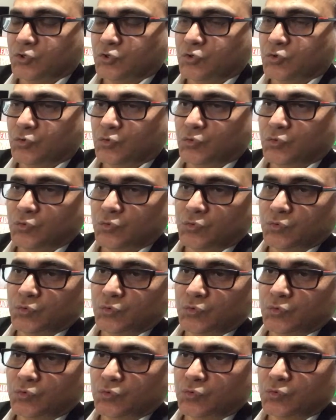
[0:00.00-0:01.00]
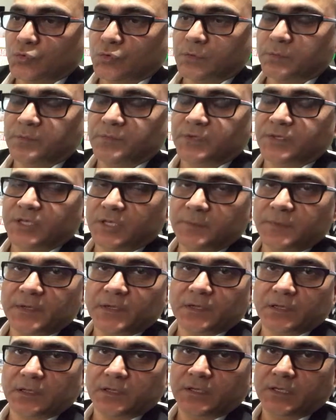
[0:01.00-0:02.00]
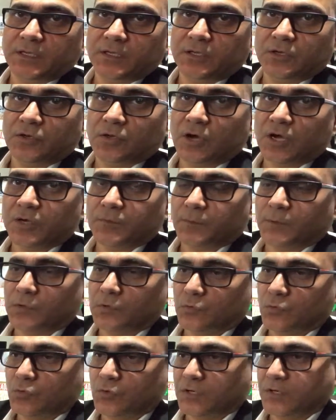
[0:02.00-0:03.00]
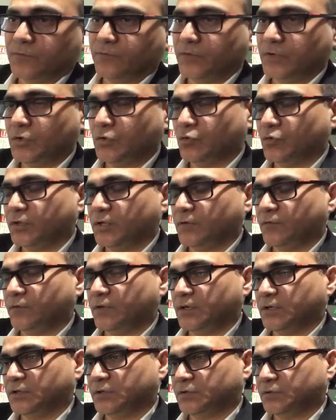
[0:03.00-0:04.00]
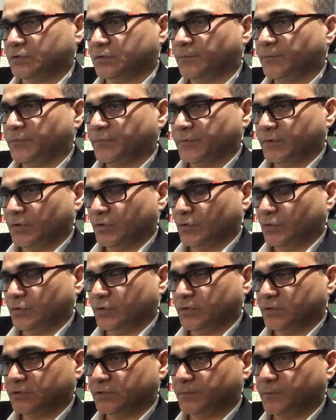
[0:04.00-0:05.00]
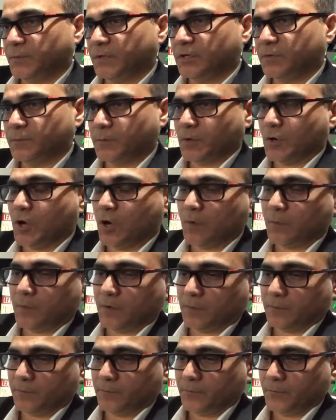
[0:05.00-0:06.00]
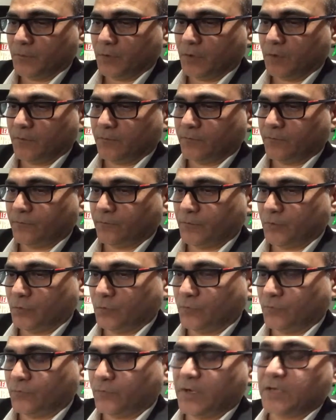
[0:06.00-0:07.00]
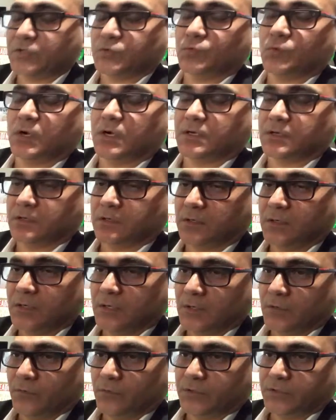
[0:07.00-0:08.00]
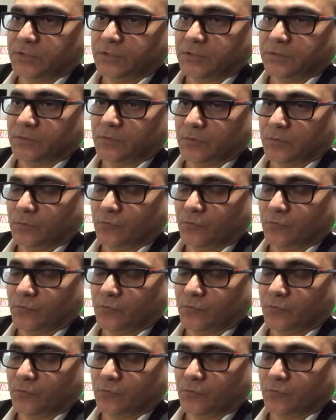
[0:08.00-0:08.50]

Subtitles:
to keep it clean, not pollute. And we know that there's a big problem of fresh water, which is